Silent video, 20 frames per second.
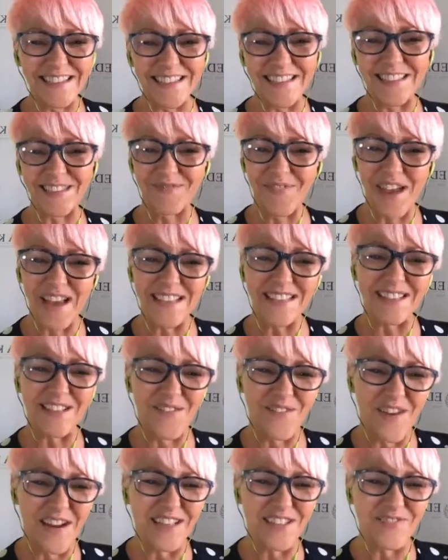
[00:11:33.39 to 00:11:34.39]
This makes
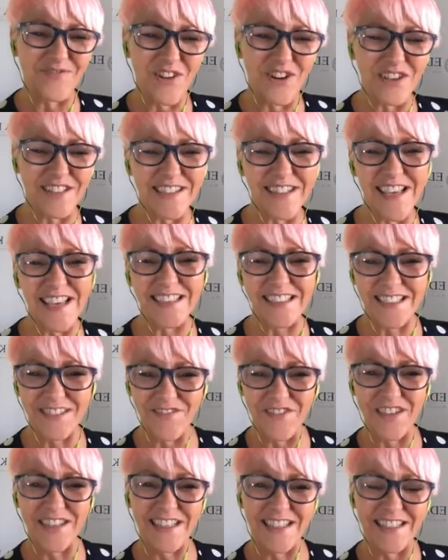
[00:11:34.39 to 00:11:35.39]
so much more sense
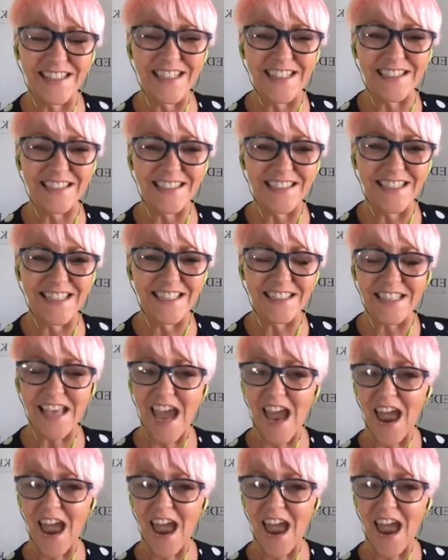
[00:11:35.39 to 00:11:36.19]
if you did this and this.